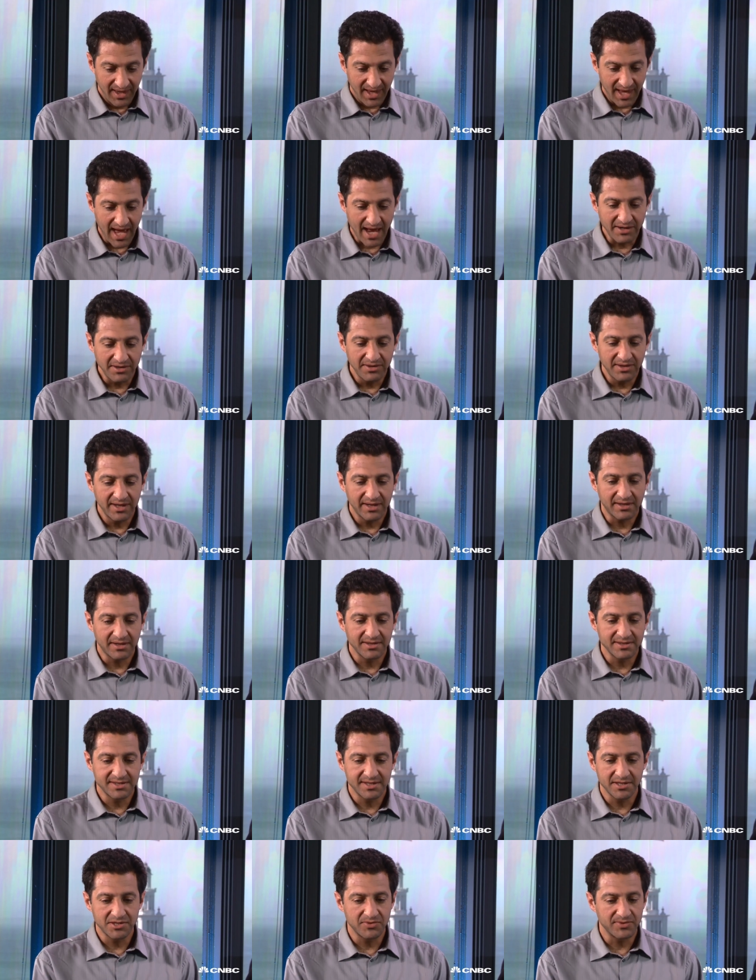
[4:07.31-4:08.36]
How do you get
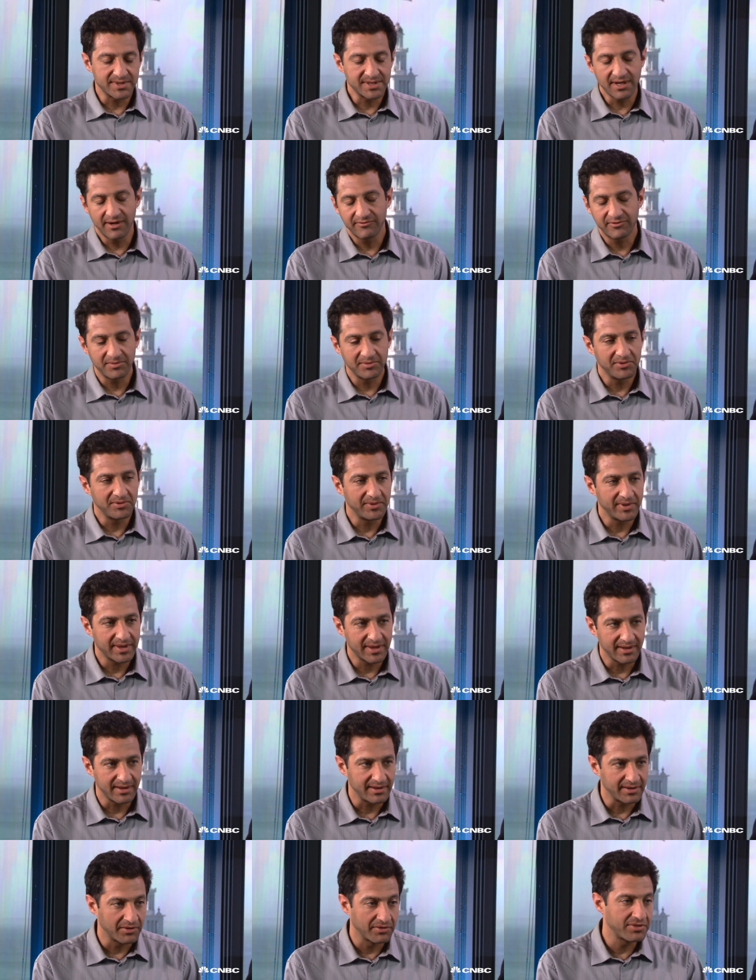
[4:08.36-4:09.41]
constituents comfortable with, uh,
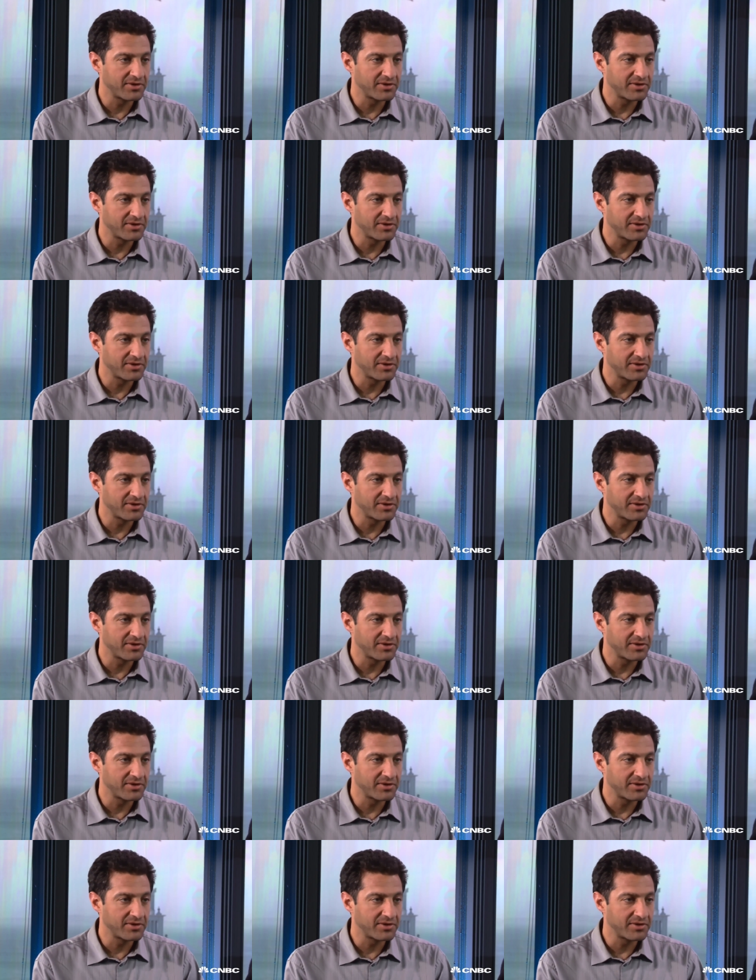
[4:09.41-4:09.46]
you're